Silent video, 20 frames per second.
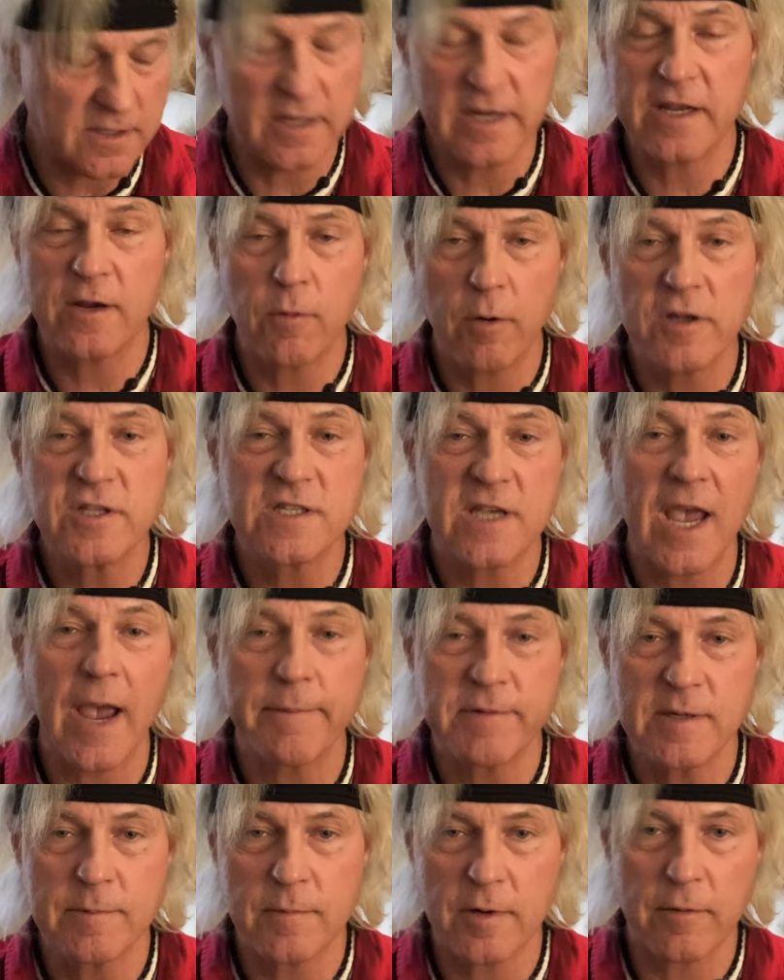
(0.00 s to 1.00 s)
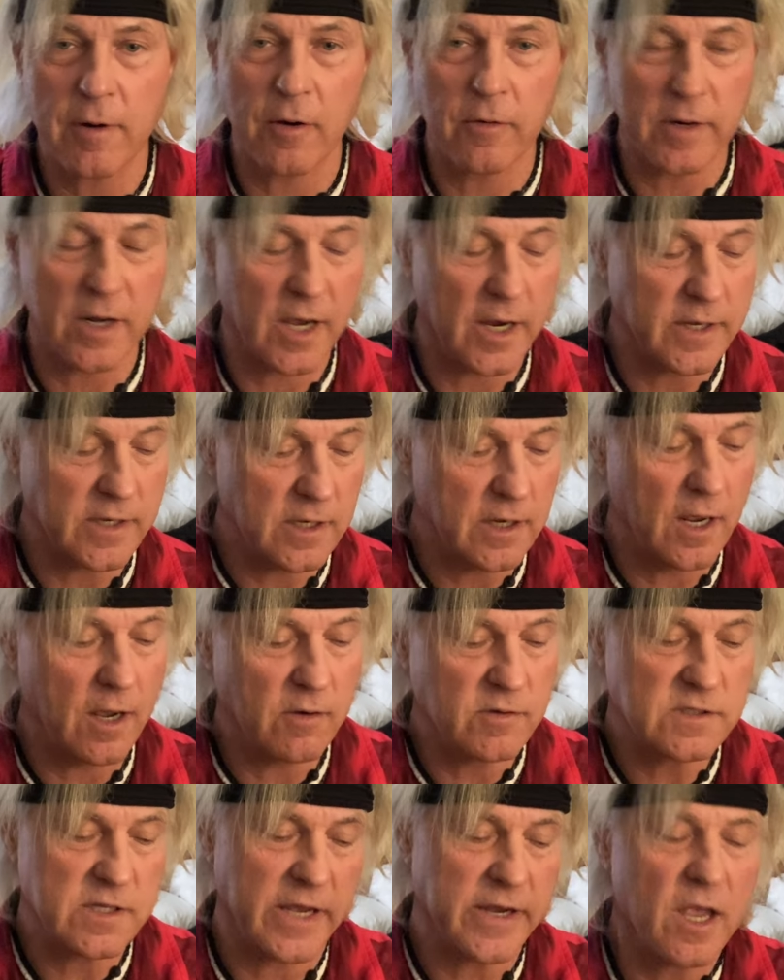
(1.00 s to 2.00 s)
And then he quotes Captain Moroni, you know,
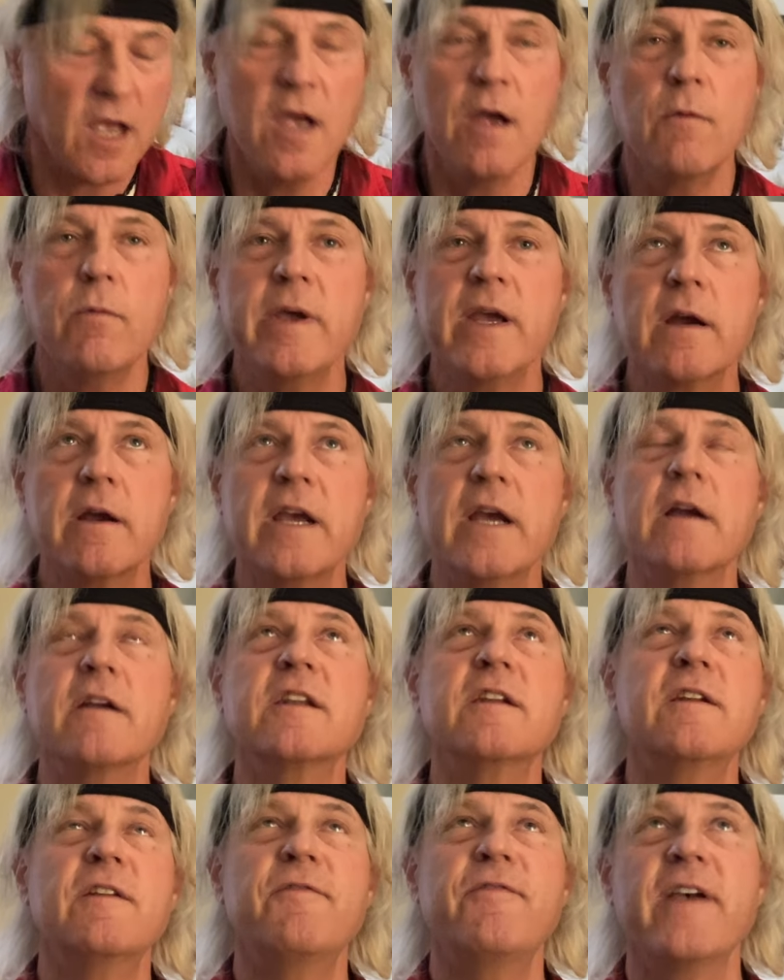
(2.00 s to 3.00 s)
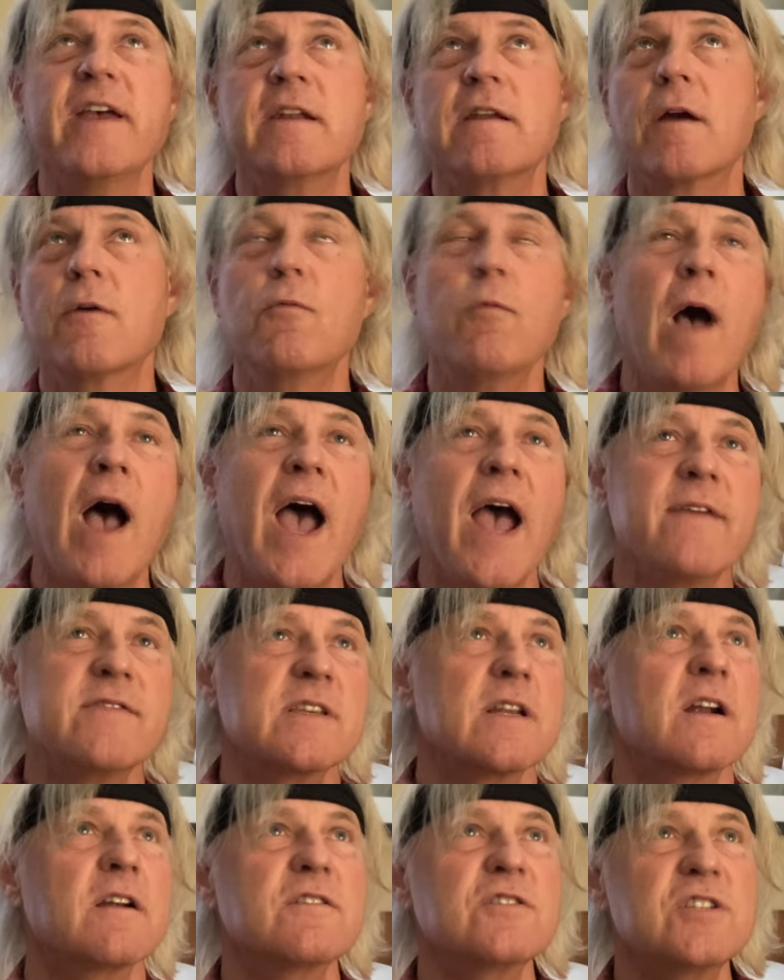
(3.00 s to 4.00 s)
he's like, we're here to defend our wives
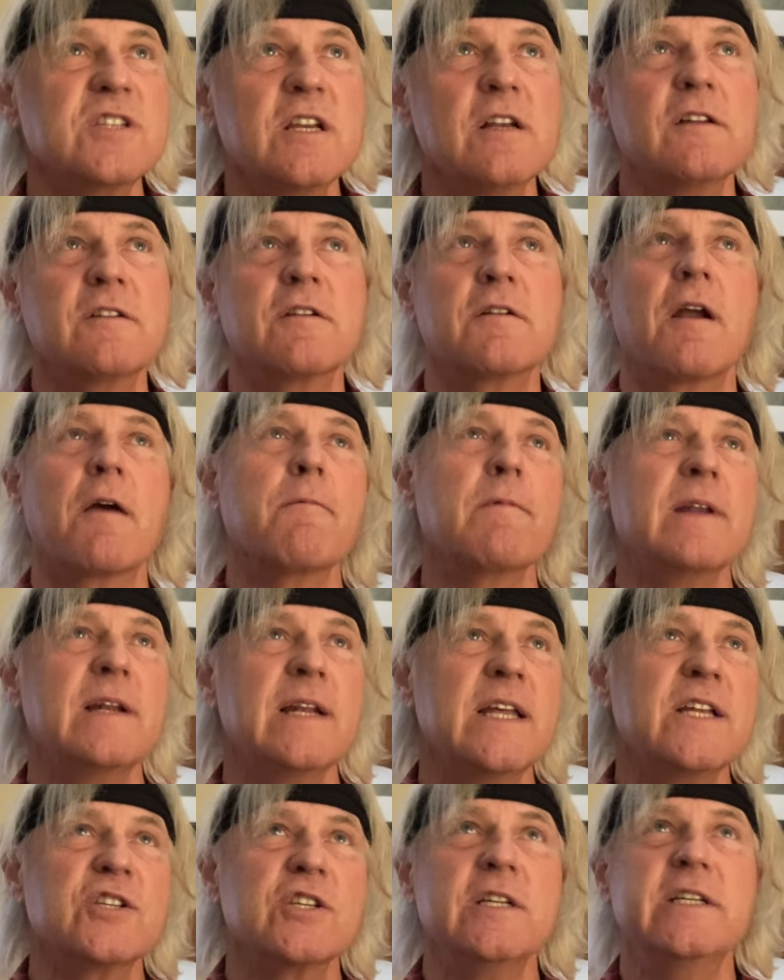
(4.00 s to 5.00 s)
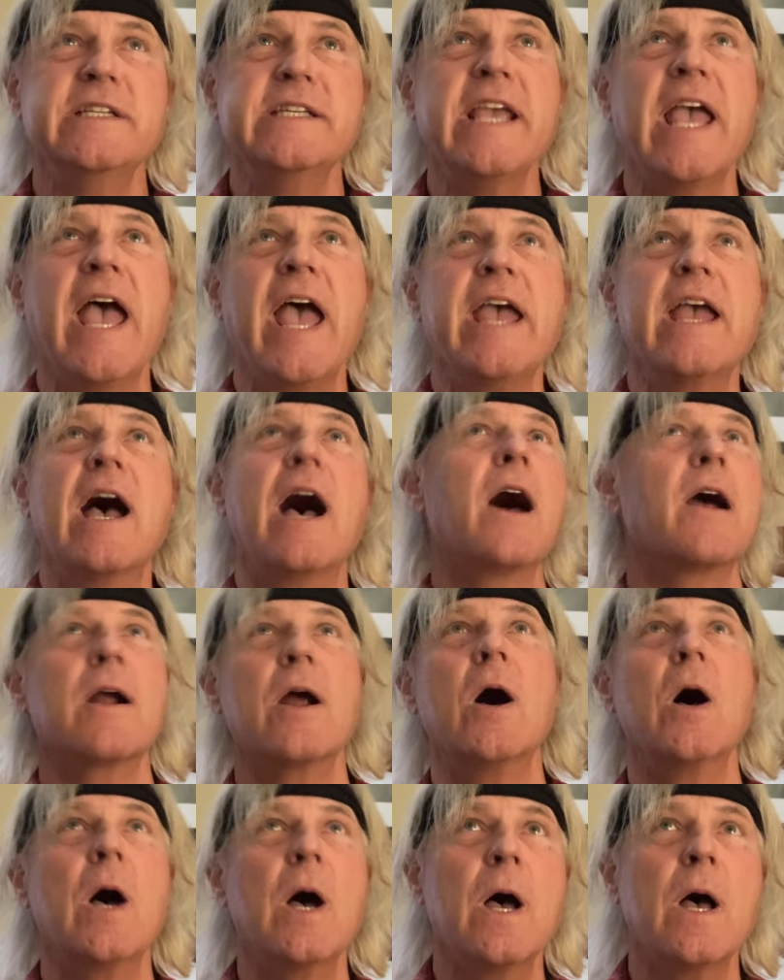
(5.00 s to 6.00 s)
and our children, our religion, yea, our
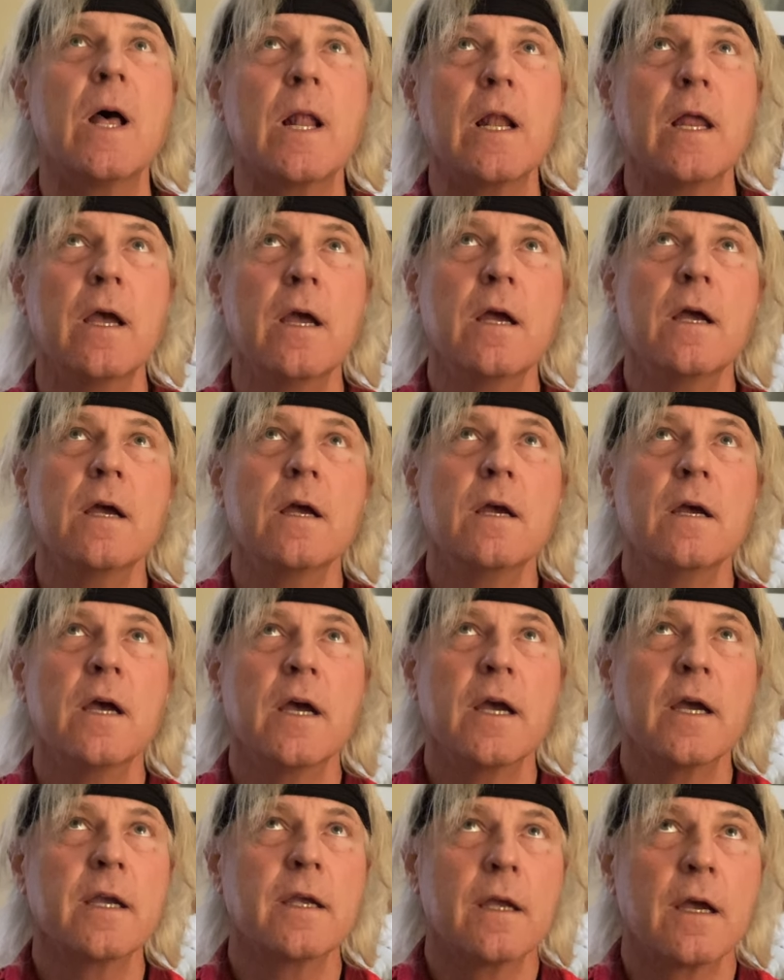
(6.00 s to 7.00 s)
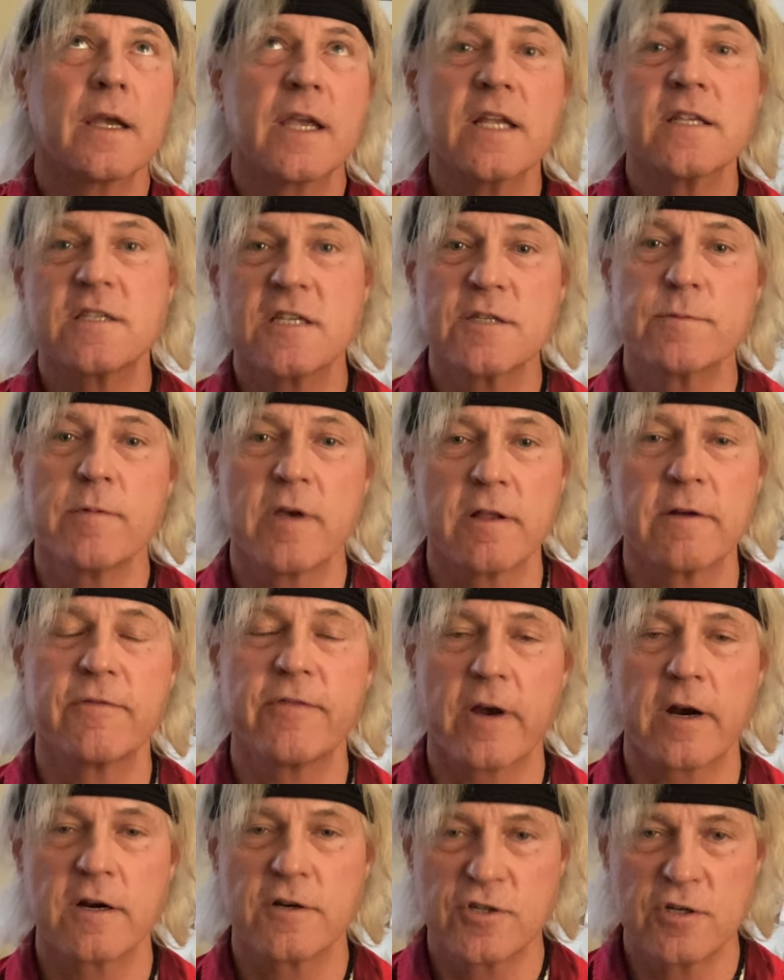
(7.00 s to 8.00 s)
all. Ah. Against these
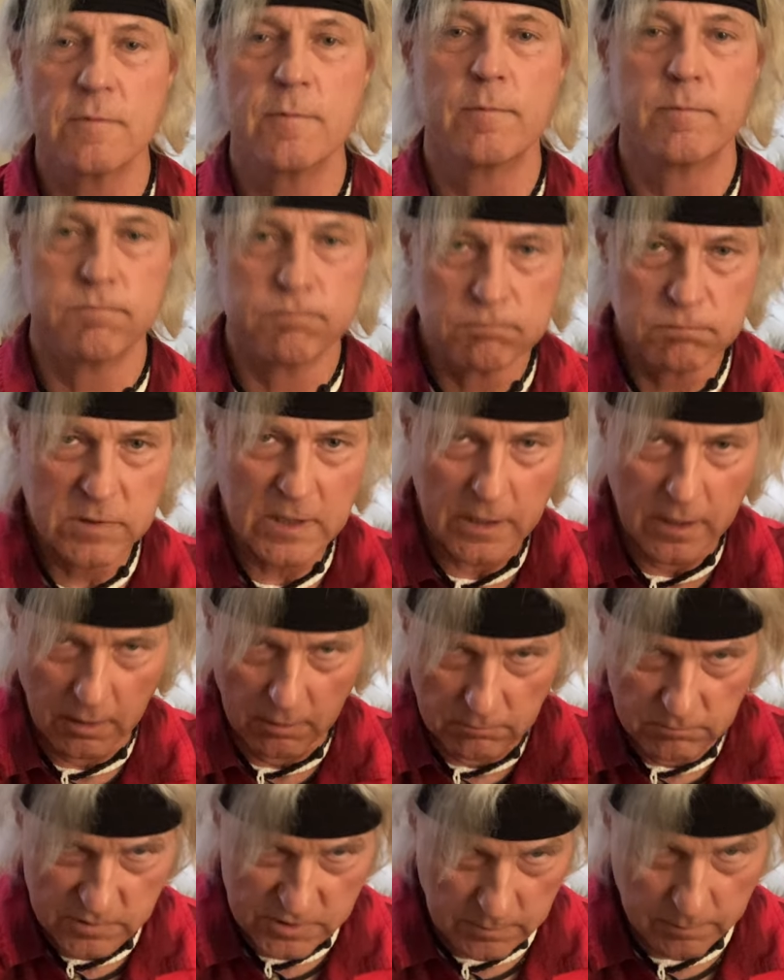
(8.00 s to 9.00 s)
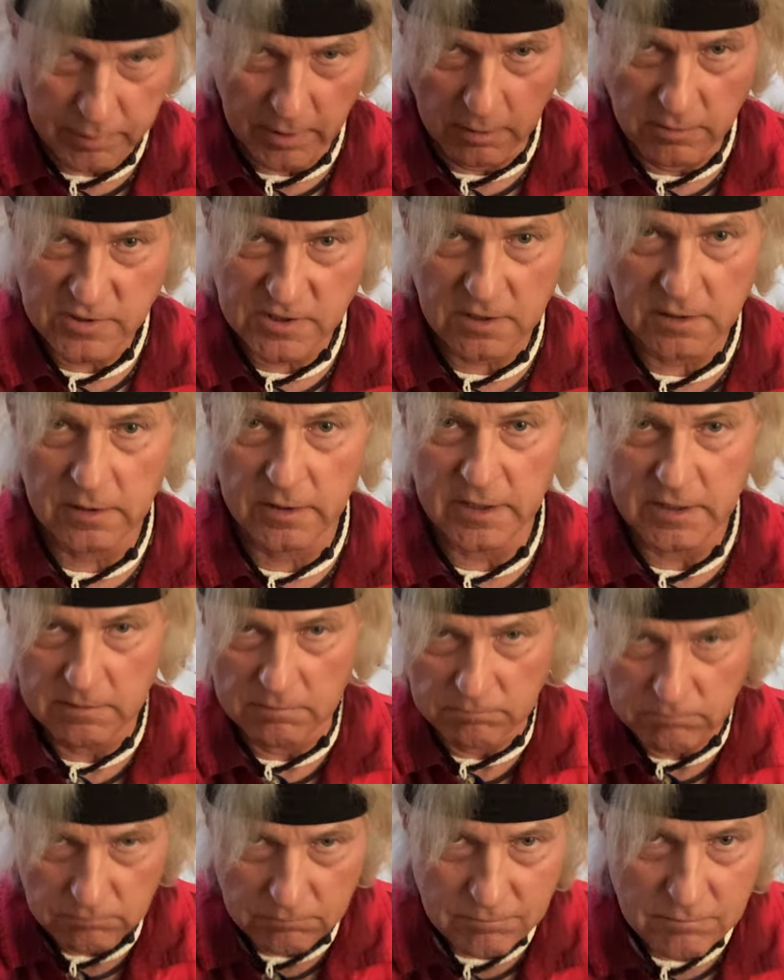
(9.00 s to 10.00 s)
motherfuckers who, you know,
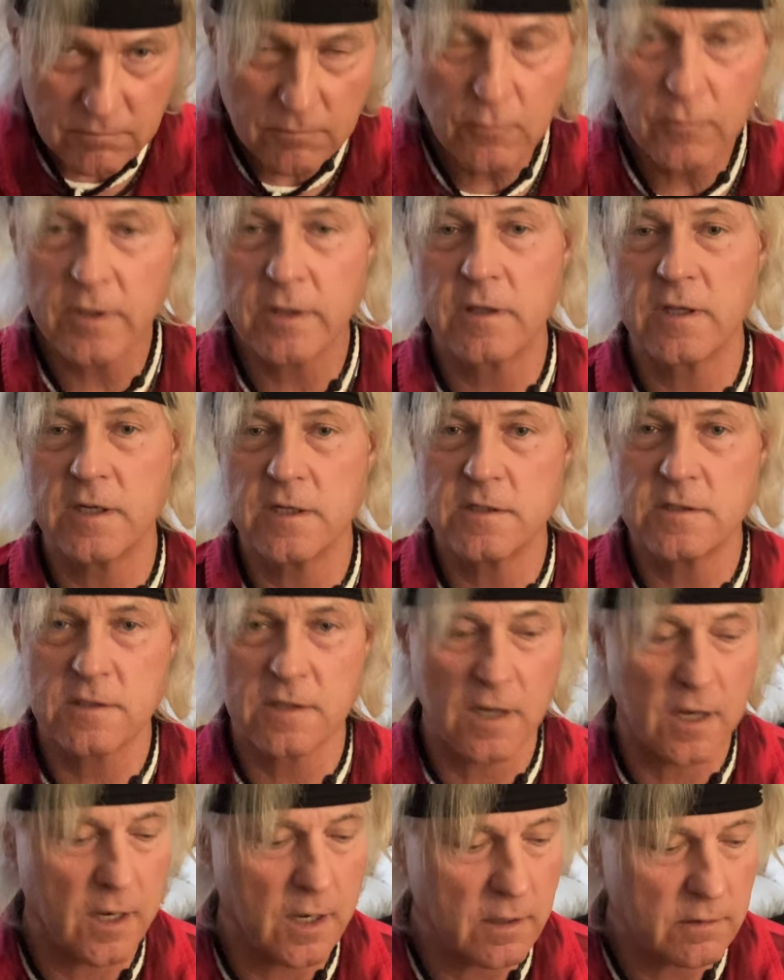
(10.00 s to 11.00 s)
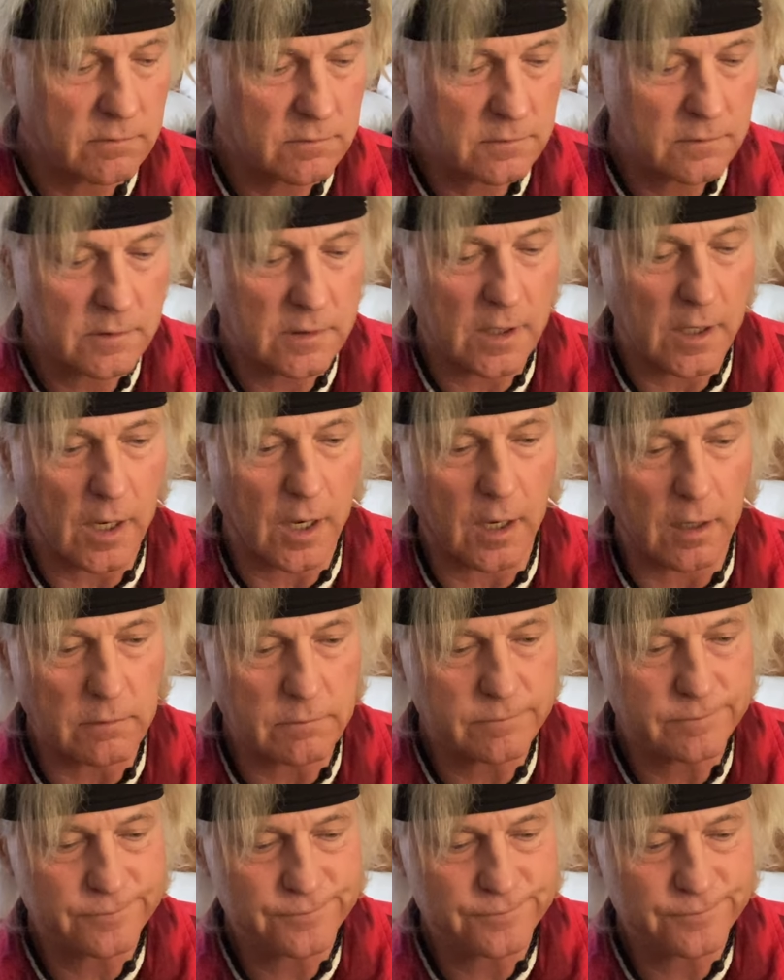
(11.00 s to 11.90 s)
supposedly with these, uh, yeah,